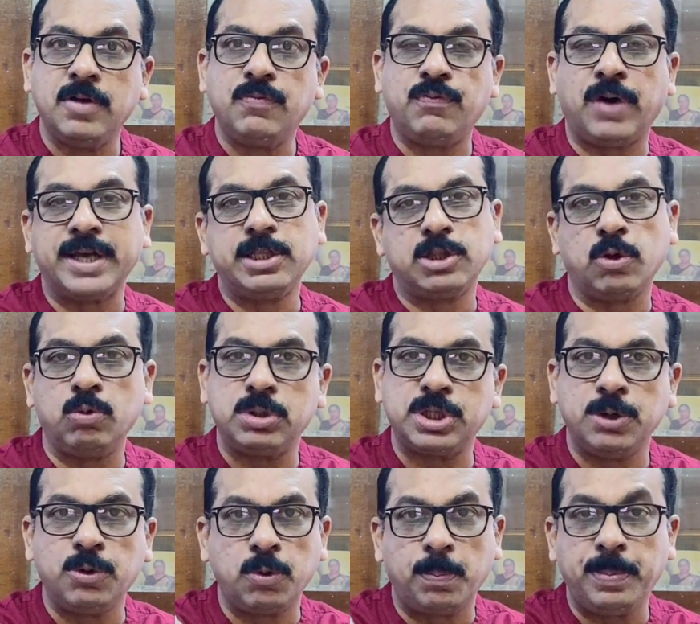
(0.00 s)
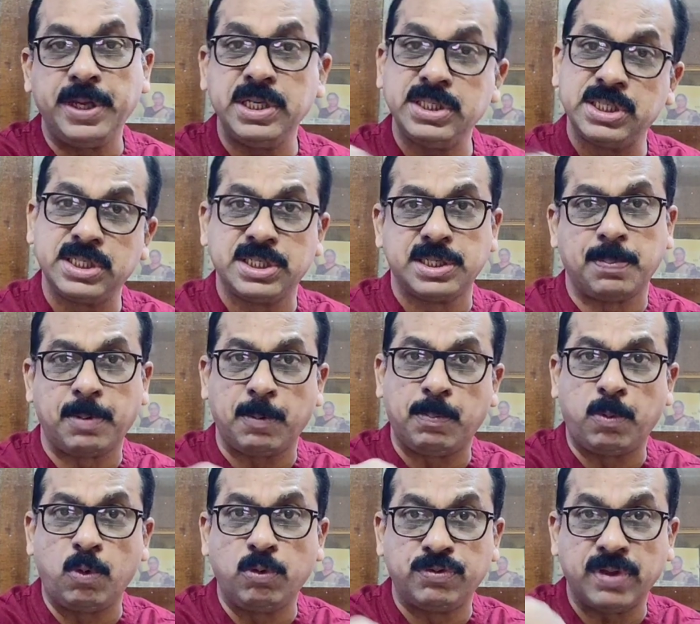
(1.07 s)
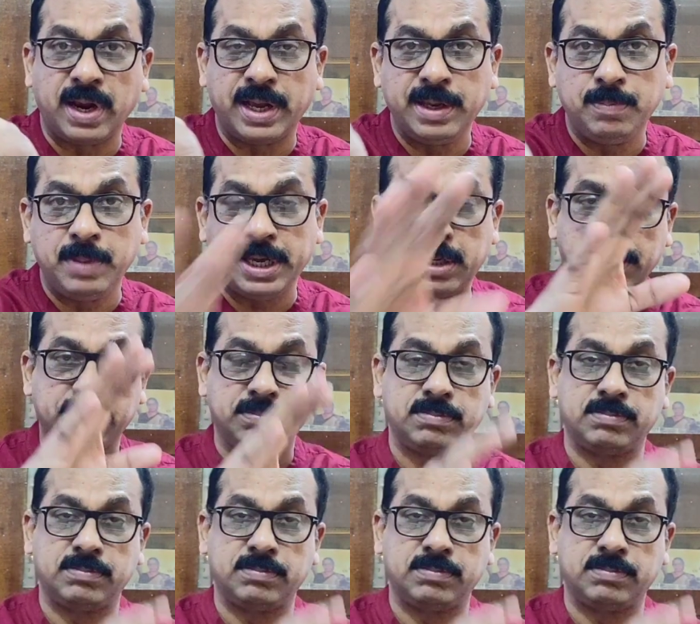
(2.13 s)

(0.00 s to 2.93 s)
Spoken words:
5,000 rupees? This is the proposal I make.